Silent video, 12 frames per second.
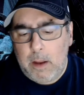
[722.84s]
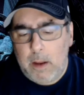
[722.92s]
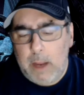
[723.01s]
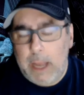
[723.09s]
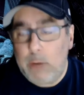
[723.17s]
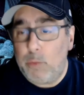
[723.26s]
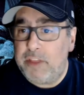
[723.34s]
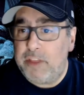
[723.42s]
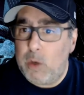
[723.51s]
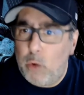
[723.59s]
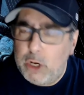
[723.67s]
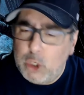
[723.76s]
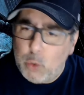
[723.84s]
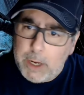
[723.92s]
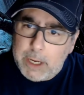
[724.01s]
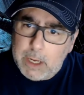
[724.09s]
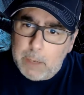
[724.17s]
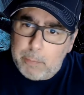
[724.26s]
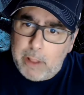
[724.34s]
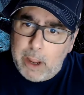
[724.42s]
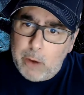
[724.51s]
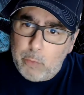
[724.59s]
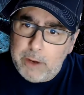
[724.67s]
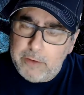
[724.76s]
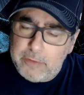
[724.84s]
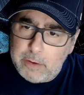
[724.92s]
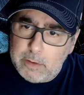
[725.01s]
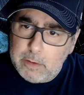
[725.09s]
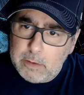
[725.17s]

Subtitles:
and within which we can apply reason,